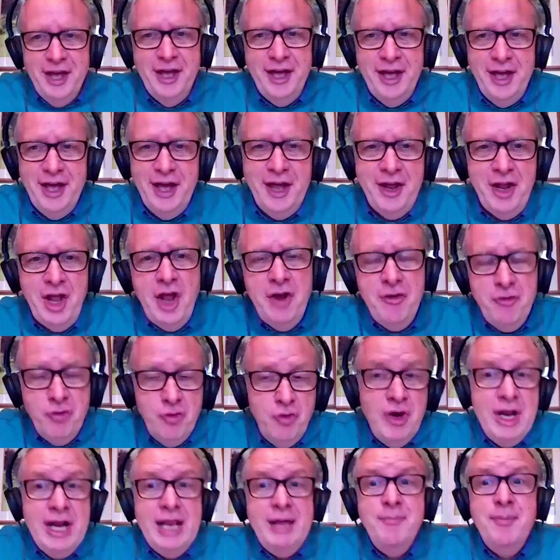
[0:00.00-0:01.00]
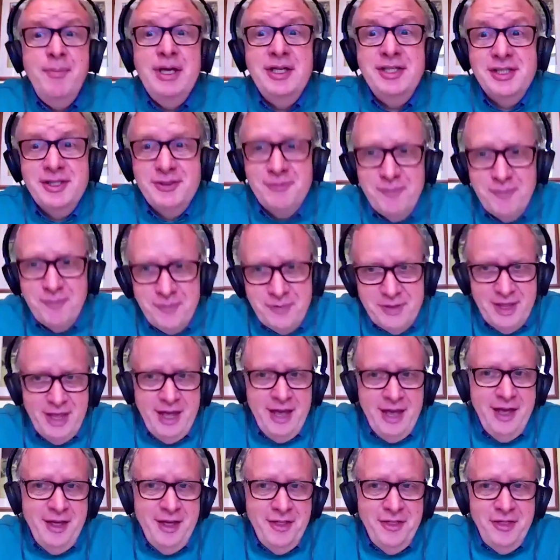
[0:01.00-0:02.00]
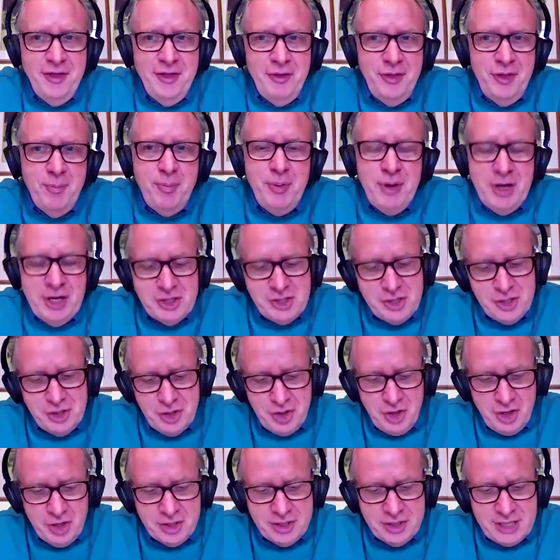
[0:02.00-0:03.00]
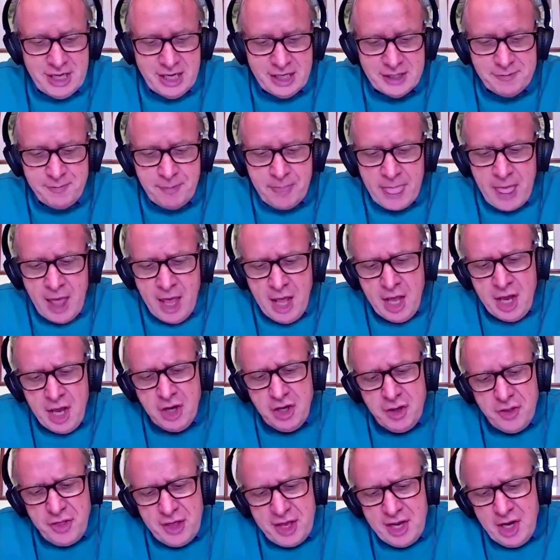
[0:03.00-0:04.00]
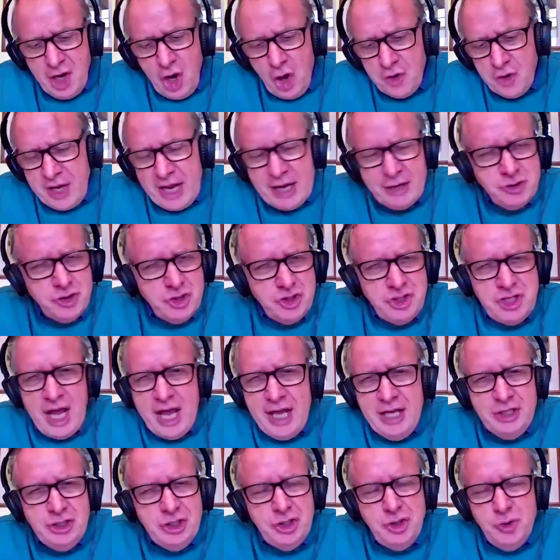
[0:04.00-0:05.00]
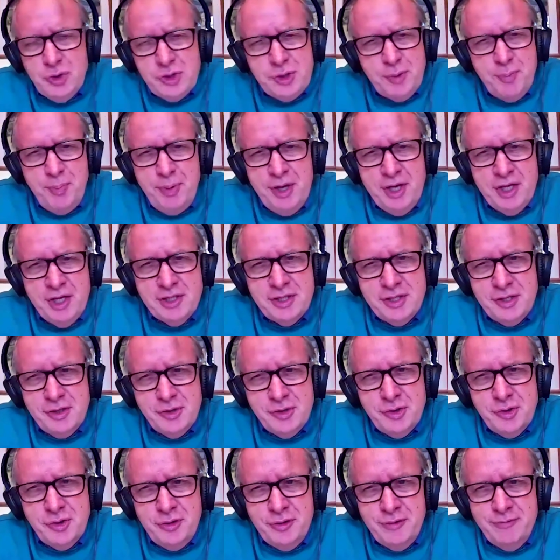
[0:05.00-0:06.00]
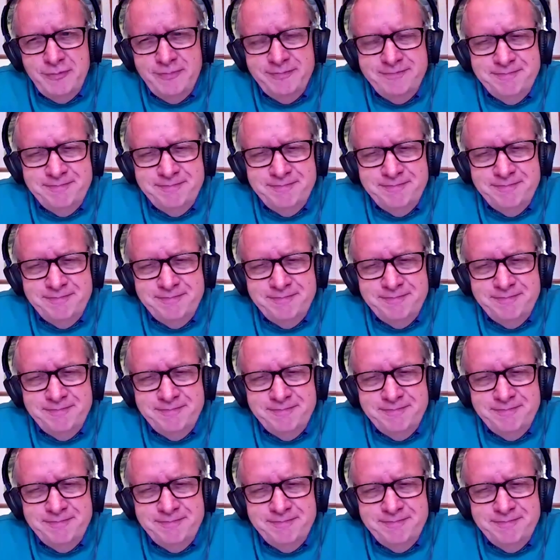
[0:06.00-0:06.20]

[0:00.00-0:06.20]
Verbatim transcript: uh and really miss uh, the, the personal contact. Do you think lockdown's changed you as a person at all?